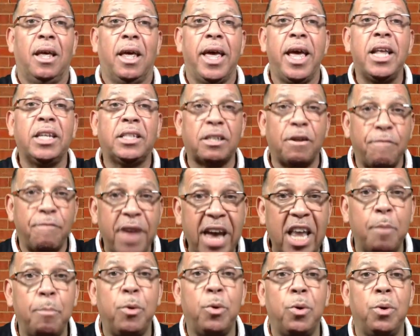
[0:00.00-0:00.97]
It's
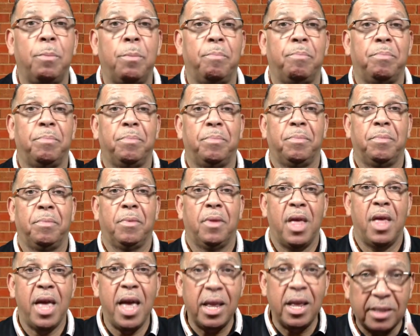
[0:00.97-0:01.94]
available,
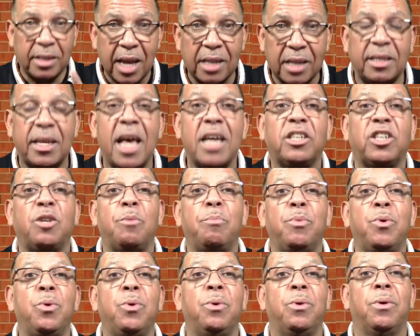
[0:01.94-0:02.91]
it's
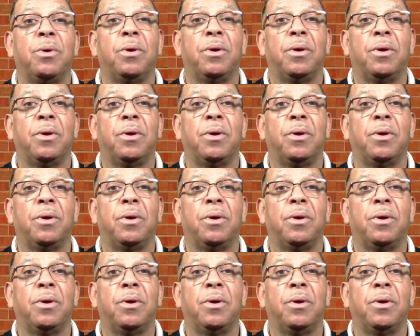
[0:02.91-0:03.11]
accessible,